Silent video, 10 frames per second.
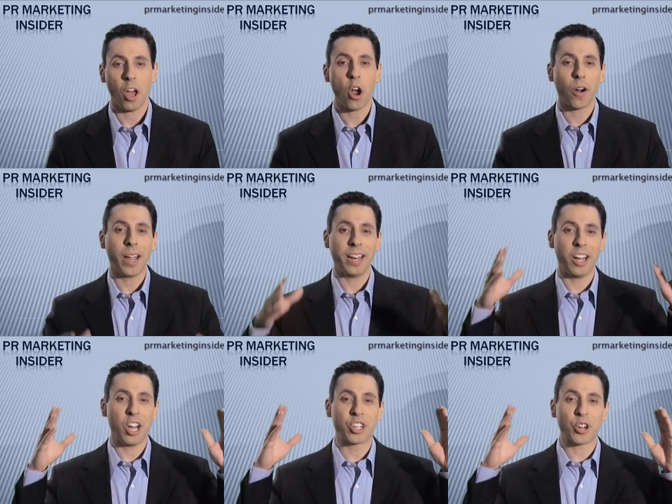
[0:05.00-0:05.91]
All right,
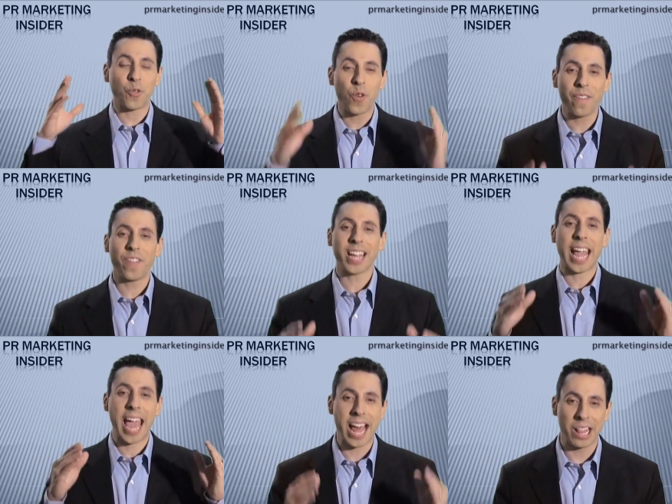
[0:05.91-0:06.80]
a
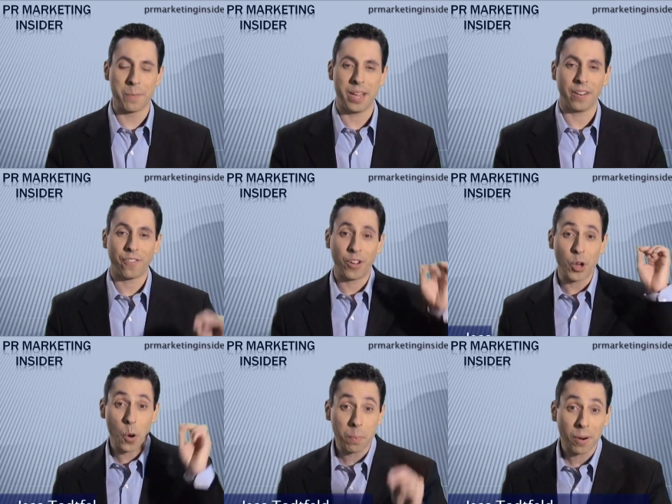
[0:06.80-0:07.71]
terrific element for
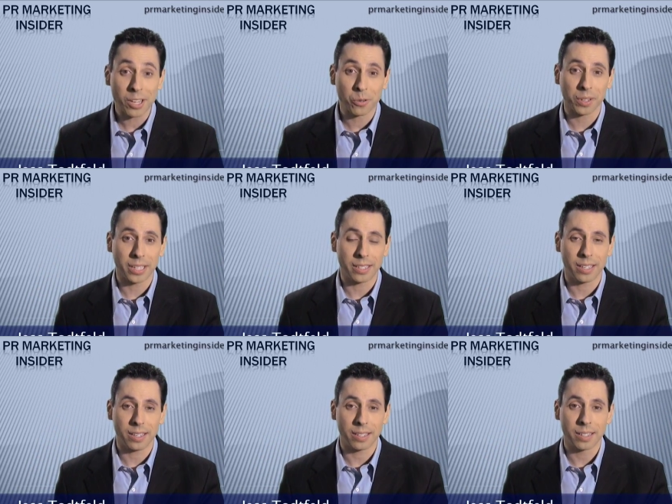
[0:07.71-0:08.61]
your press
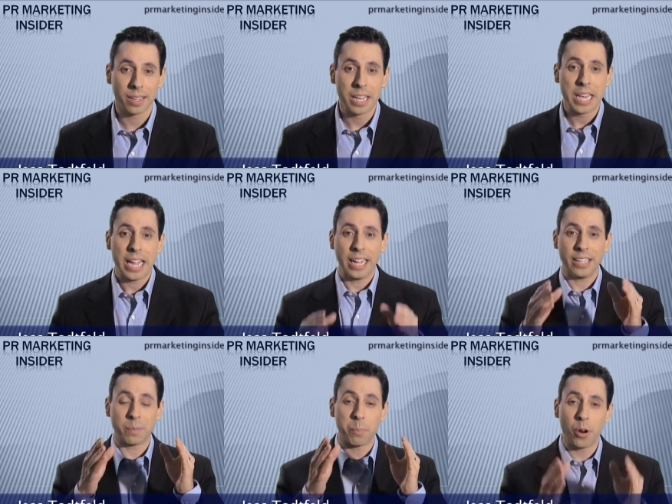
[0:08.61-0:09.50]
releases
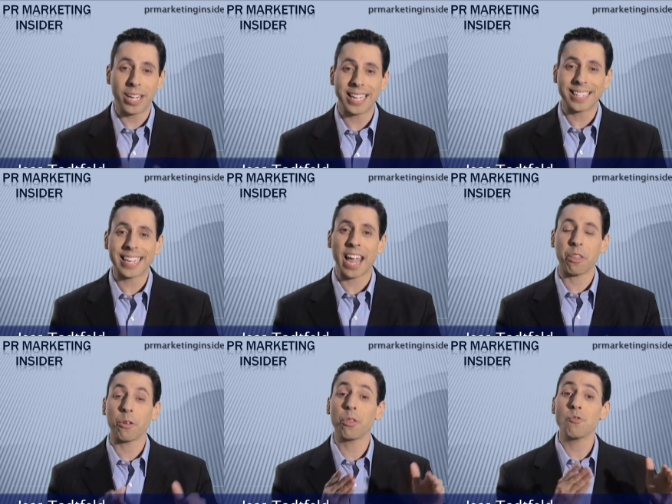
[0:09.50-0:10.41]
is putting it
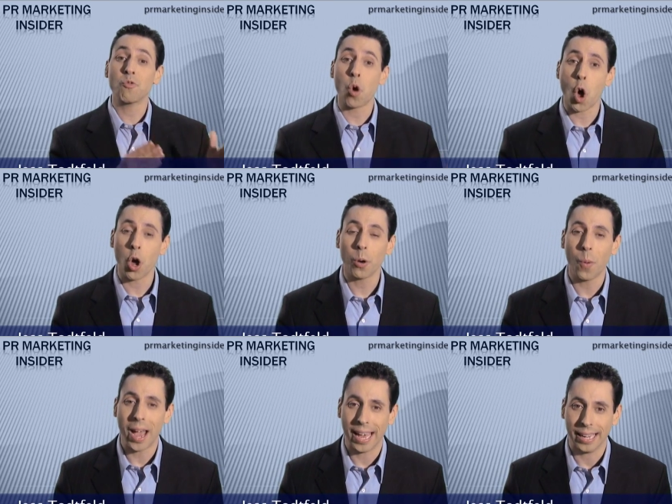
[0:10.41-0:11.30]
together the wrong
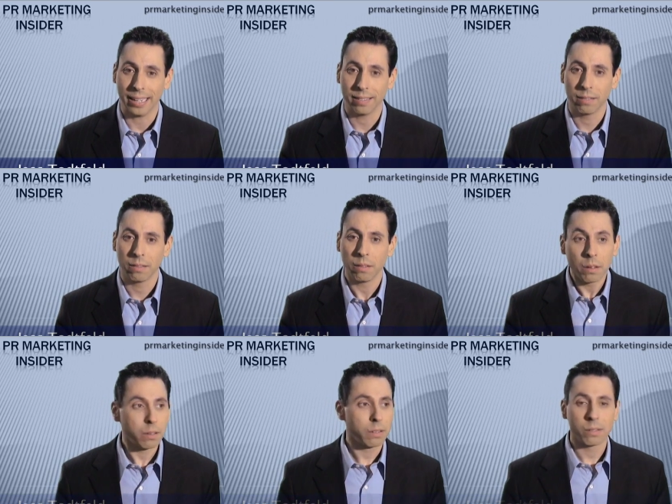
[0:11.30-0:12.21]
way.
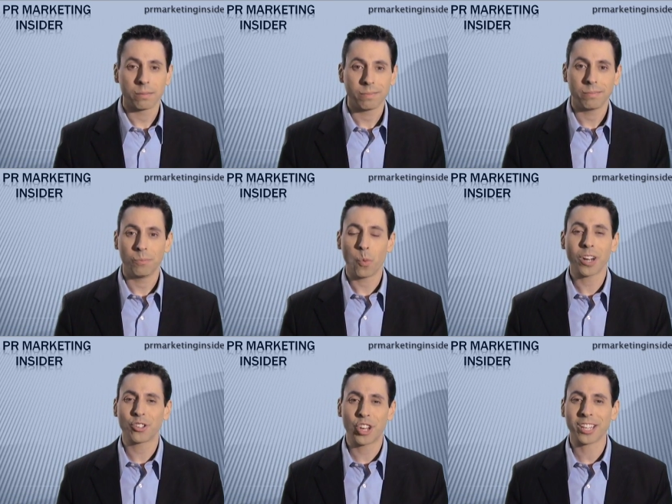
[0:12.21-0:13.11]
What
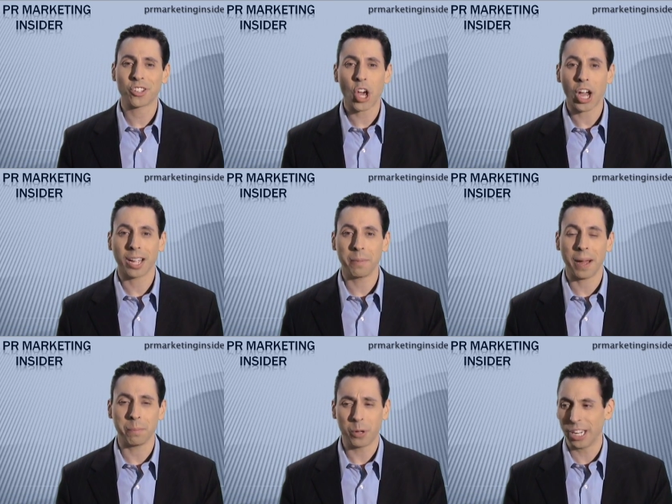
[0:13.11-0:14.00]
is Jess talking
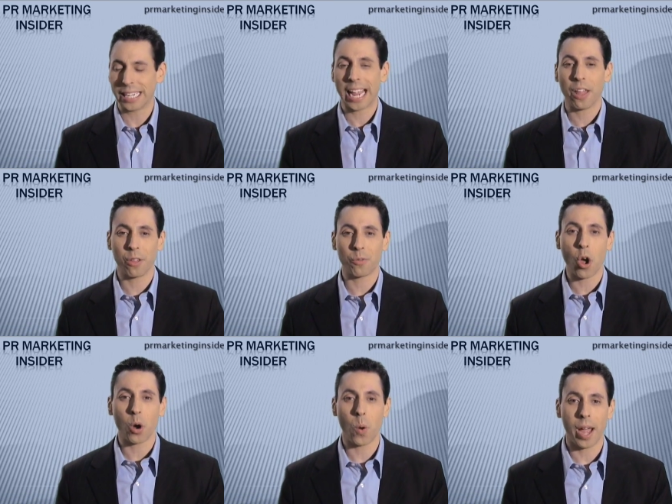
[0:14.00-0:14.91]
about, put it together the
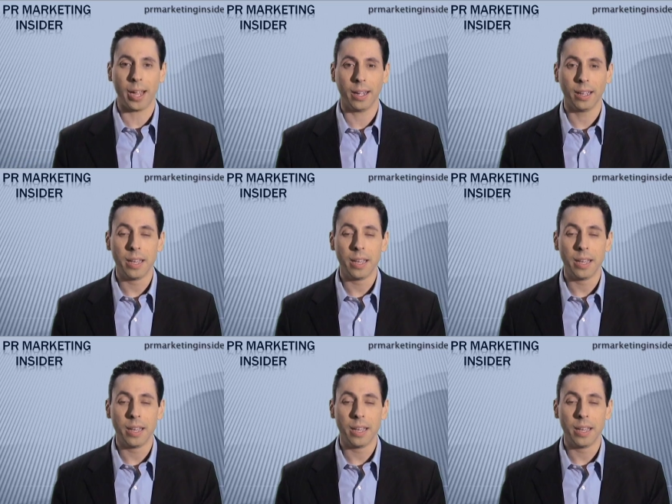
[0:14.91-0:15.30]
wrong way?